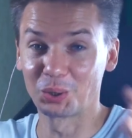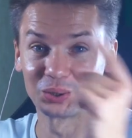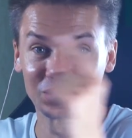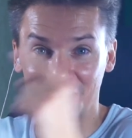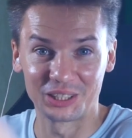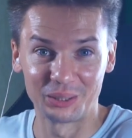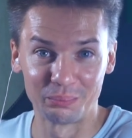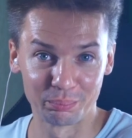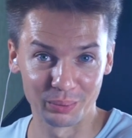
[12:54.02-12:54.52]
to
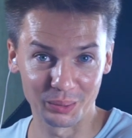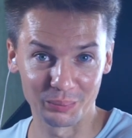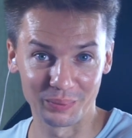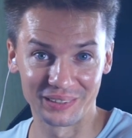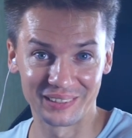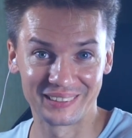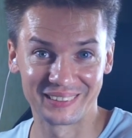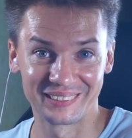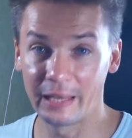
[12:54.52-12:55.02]
simple
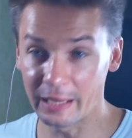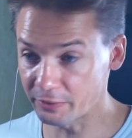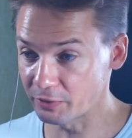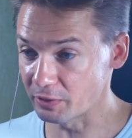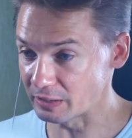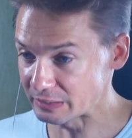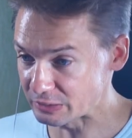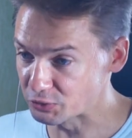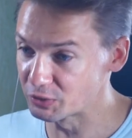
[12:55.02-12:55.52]
one.
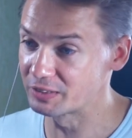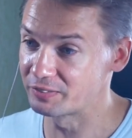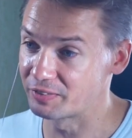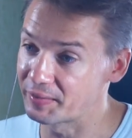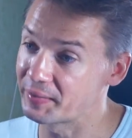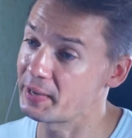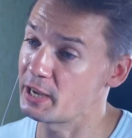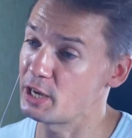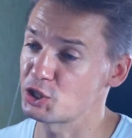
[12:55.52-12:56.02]
Aerial trick
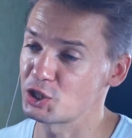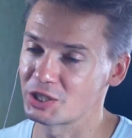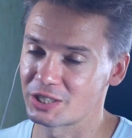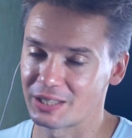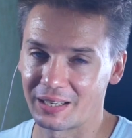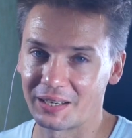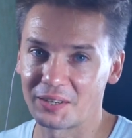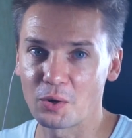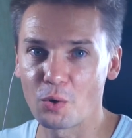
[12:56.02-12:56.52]

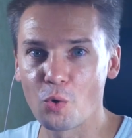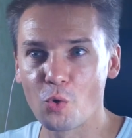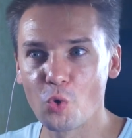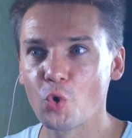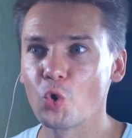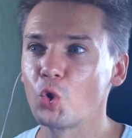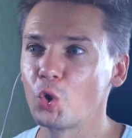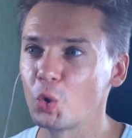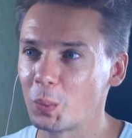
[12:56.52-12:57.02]
variations are
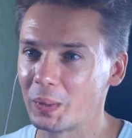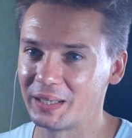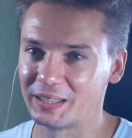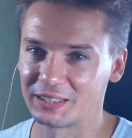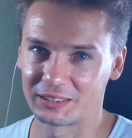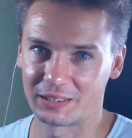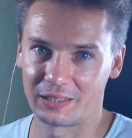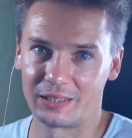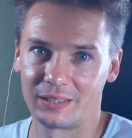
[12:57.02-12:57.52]

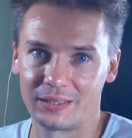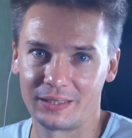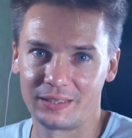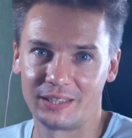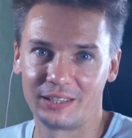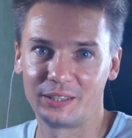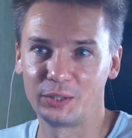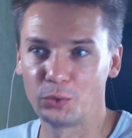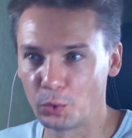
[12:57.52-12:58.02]
always harder
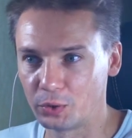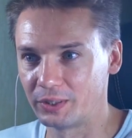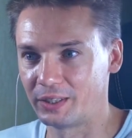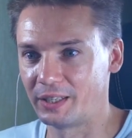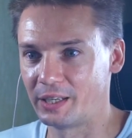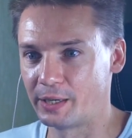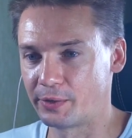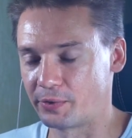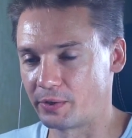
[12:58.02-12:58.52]
than
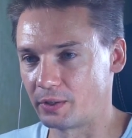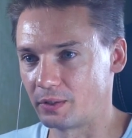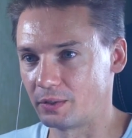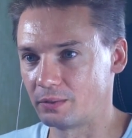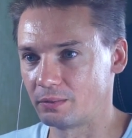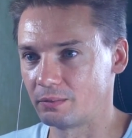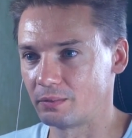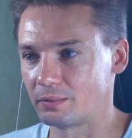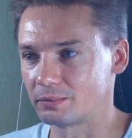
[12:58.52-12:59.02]

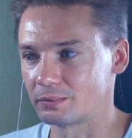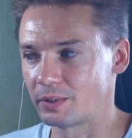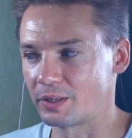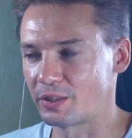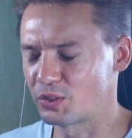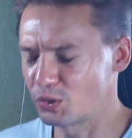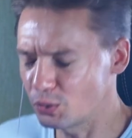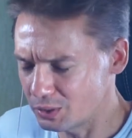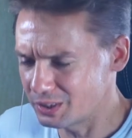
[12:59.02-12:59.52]
non-aerial.
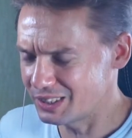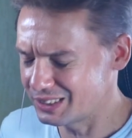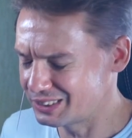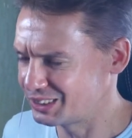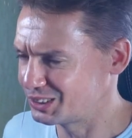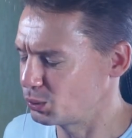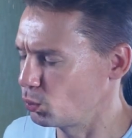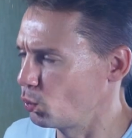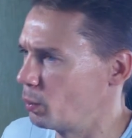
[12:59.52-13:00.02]
I thought
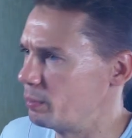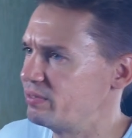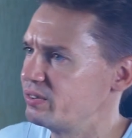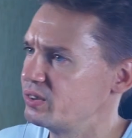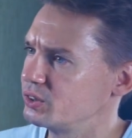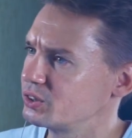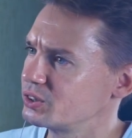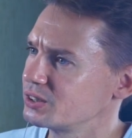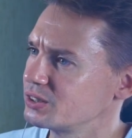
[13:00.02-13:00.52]
this is
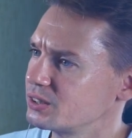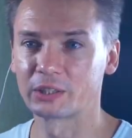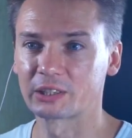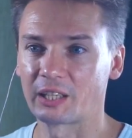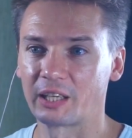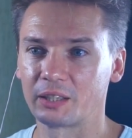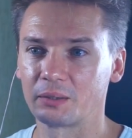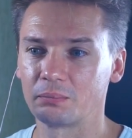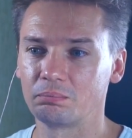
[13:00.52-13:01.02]
obvious.
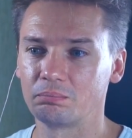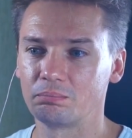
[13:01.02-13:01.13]
It's like